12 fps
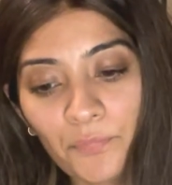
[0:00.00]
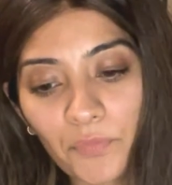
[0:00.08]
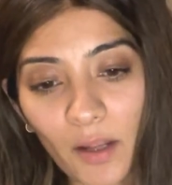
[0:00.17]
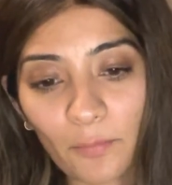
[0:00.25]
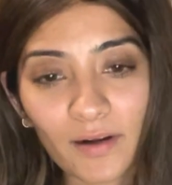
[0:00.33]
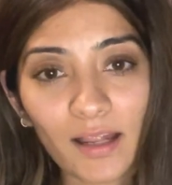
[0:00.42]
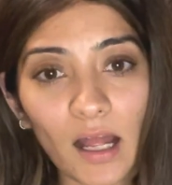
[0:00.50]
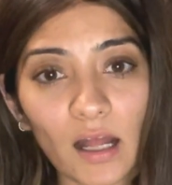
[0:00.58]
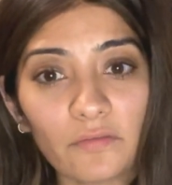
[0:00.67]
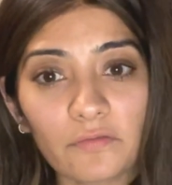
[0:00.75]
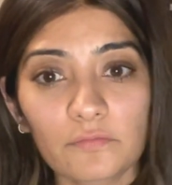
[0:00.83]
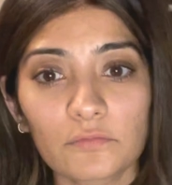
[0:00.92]
I would
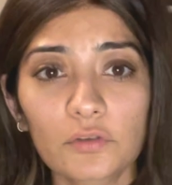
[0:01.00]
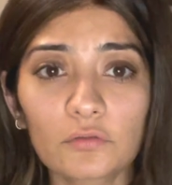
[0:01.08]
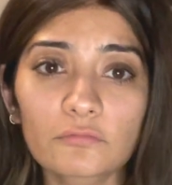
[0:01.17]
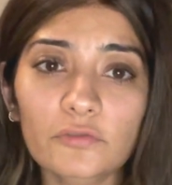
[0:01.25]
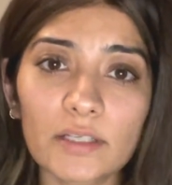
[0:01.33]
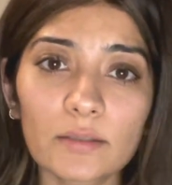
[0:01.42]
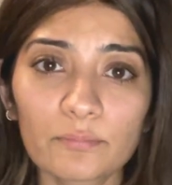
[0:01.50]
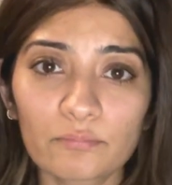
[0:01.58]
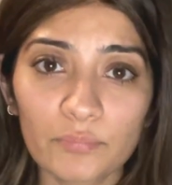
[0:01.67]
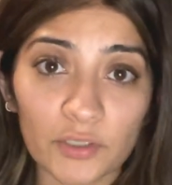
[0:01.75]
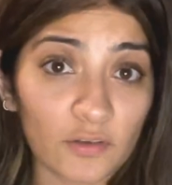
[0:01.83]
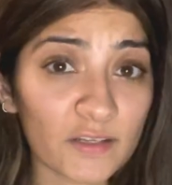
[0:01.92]
have 2-3
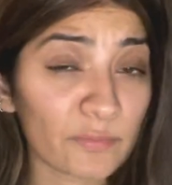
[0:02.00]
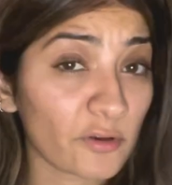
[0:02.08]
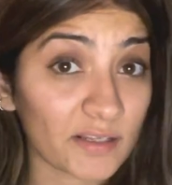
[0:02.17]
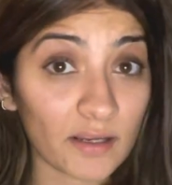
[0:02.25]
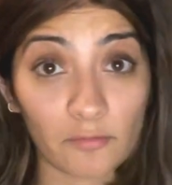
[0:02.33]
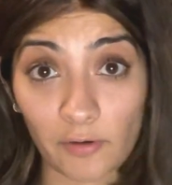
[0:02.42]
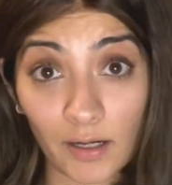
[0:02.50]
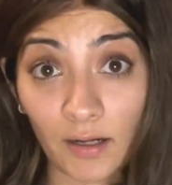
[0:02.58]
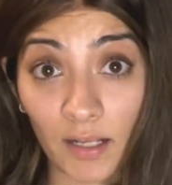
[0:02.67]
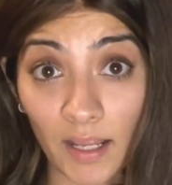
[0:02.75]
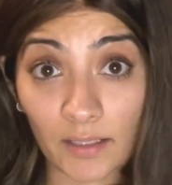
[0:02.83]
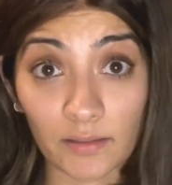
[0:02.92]
beers because I really
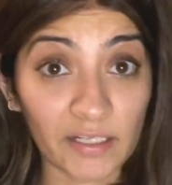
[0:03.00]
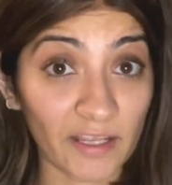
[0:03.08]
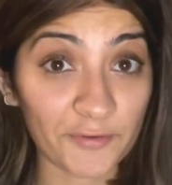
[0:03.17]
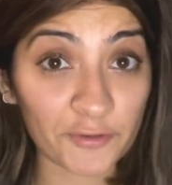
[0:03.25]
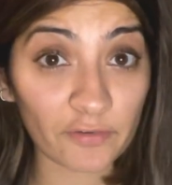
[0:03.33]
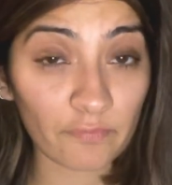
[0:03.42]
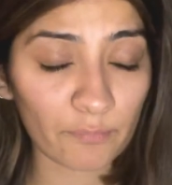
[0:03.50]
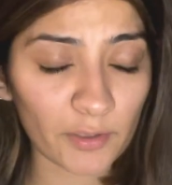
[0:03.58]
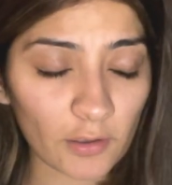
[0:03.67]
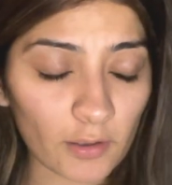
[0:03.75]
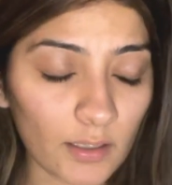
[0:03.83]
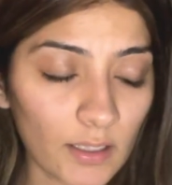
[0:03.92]
like the taste of
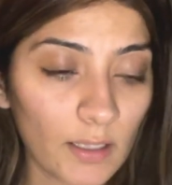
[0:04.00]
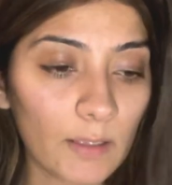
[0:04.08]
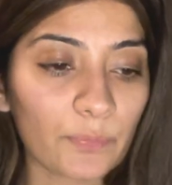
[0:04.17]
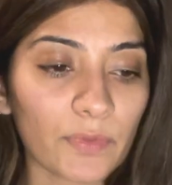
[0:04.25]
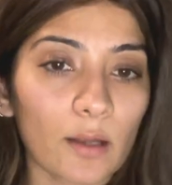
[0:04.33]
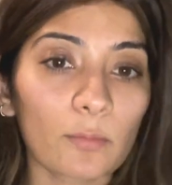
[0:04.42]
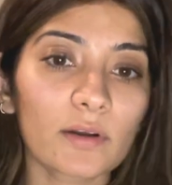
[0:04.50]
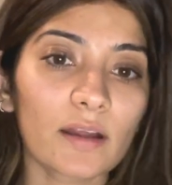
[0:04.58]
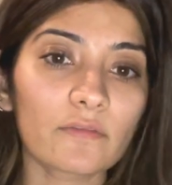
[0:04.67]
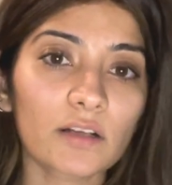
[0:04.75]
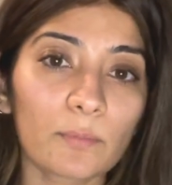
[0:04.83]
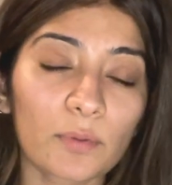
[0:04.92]
beer. I would
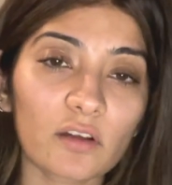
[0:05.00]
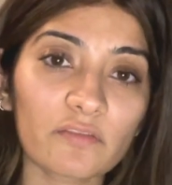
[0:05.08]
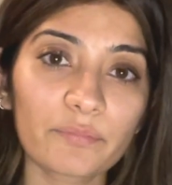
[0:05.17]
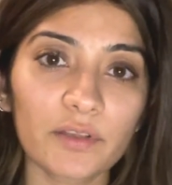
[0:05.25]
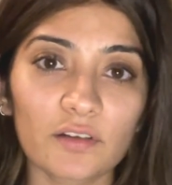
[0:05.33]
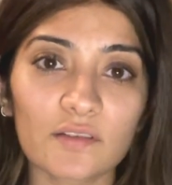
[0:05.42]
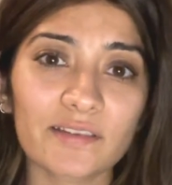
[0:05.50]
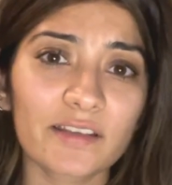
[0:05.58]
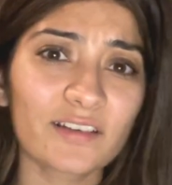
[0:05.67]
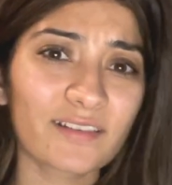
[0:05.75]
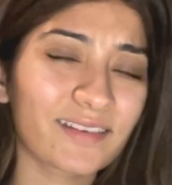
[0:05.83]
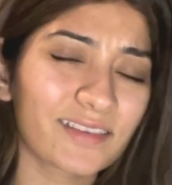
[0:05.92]
have a couple of beers
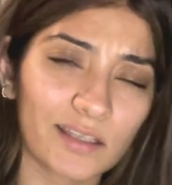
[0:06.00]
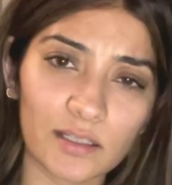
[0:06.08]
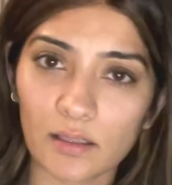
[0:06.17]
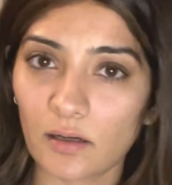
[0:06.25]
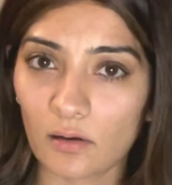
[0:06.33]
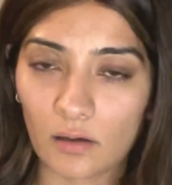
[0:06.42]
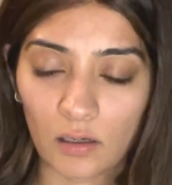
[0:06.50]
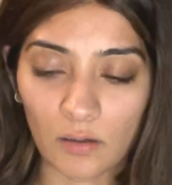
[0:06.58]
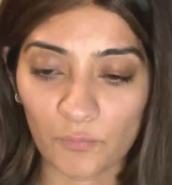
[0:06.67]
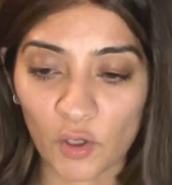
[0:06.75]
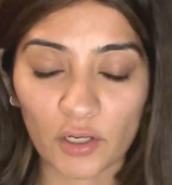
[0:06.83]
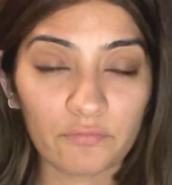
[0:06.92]
here and there
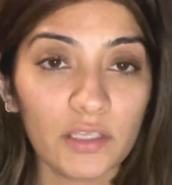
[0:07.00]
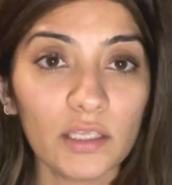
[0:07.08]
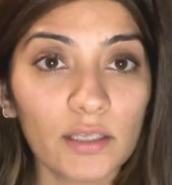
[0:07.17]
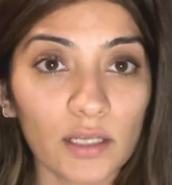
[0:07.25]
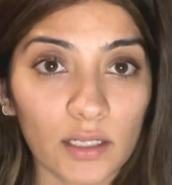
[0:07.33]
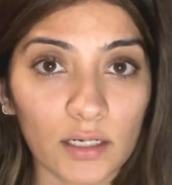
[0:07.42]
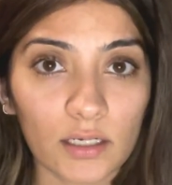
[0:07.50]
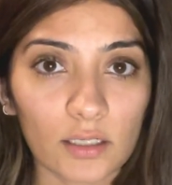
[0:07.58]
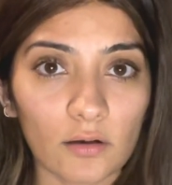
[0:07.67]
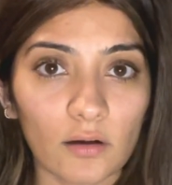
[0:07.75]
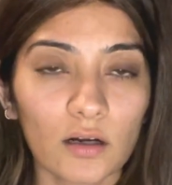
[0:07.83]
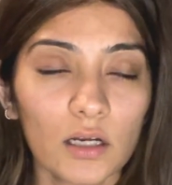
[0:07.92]
on a weekend,
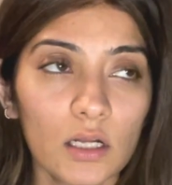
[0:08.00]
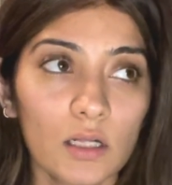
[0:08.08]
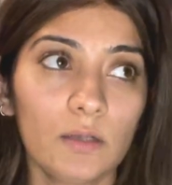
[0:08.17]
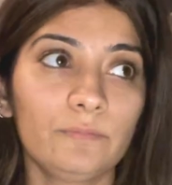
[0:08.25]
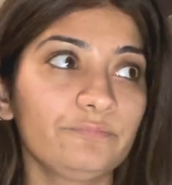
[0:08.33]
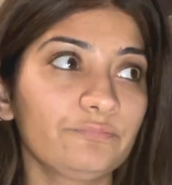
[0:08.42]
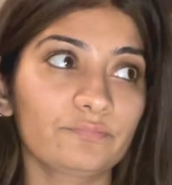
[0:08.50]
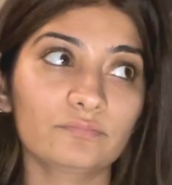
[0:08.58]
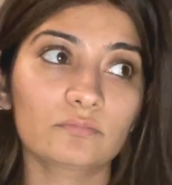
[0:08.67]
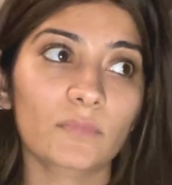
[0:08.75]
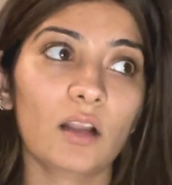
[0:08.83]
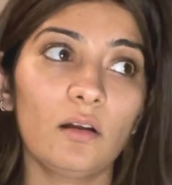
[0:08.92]
or
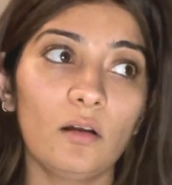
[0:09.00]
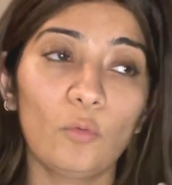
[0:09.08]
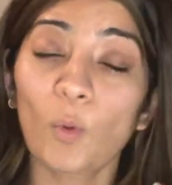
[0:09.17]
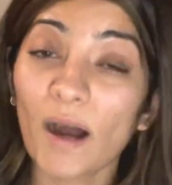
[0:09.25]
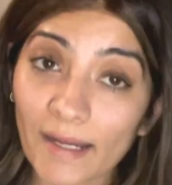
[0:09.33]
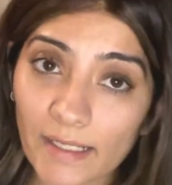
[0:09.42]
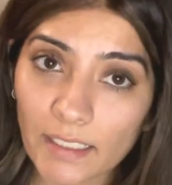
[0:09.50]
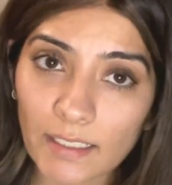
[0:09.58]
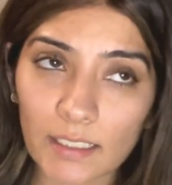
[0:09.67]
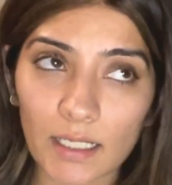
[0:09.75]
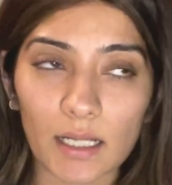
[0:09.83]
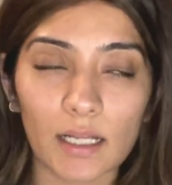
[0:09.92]

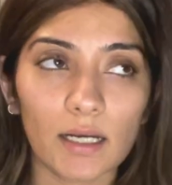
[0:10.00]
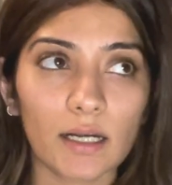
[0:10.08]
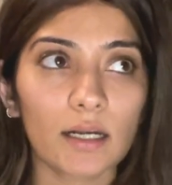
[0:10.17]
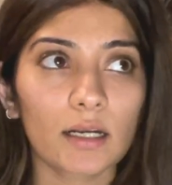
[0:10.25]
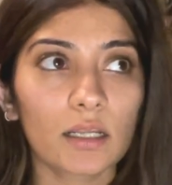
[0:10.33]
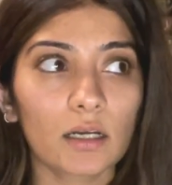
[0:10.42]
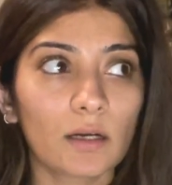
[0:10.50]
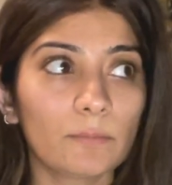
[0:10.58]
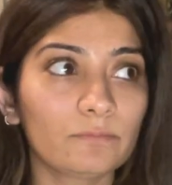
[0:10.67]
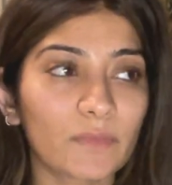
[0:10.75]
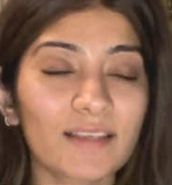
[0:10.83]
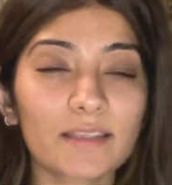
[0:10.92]
wine. And
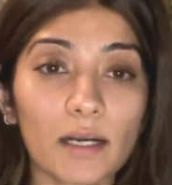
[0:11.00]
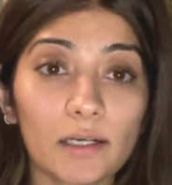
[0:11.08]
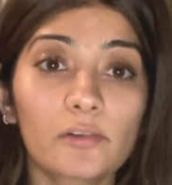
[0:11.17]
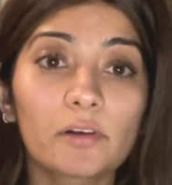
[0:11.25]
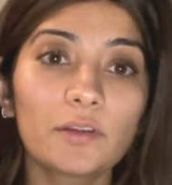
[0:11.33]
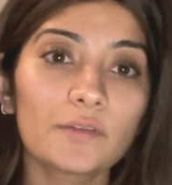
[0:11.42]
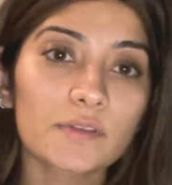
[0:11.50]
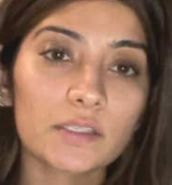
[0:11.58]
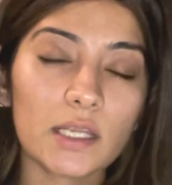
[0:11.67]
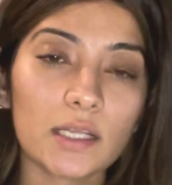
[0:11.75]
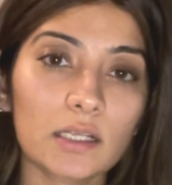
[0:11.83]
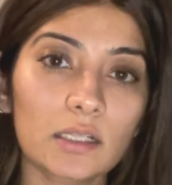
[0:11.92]
I started
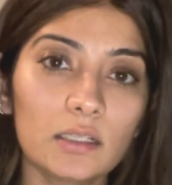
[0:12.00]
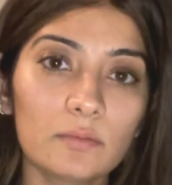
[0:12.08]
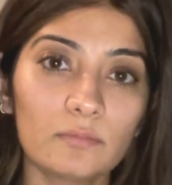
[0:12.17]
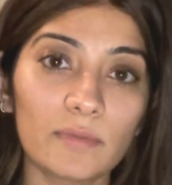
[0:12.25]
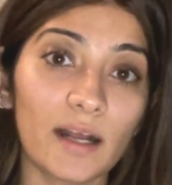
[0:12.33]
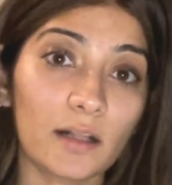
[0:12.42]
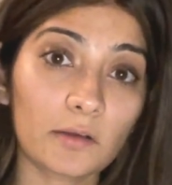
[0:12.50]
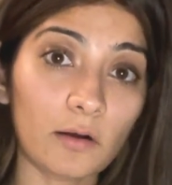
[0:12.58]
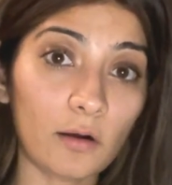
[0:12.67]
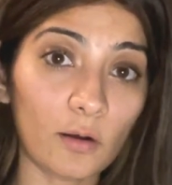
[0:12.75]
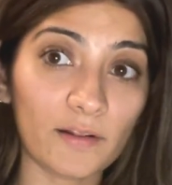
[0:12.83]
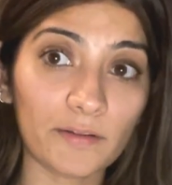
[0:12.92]
reducing my
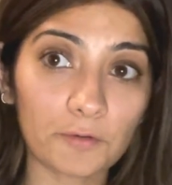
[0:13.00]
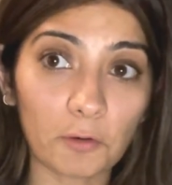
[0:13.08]
alcohol